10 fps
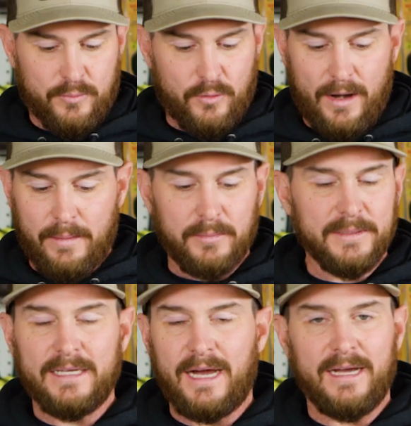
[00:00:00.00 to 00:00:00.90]

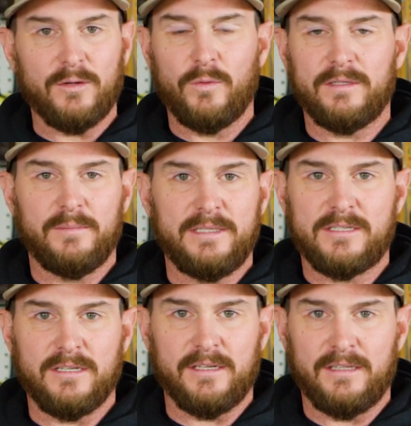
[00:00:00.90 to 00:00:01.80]
Probably not going to be
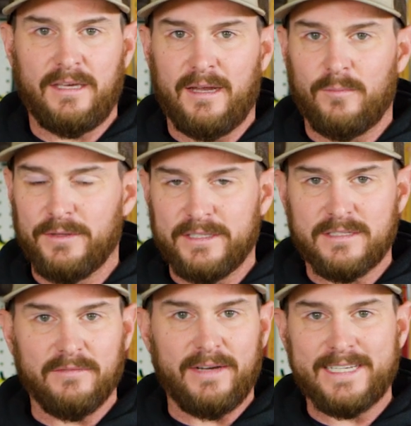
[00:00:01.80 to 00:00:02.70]
stuck in the animal. This
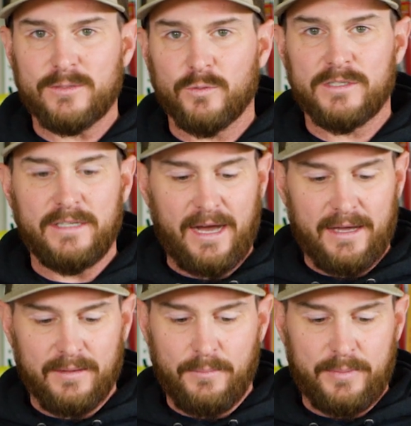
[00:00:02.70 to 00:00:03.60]
device was
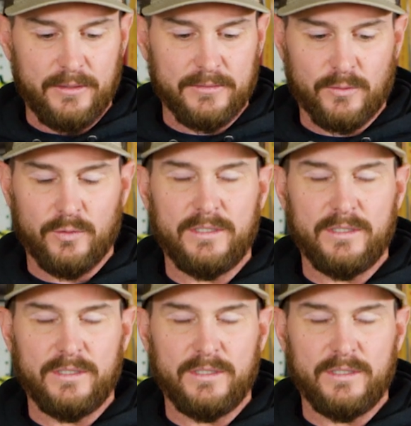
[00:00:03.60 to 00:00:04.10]
not built or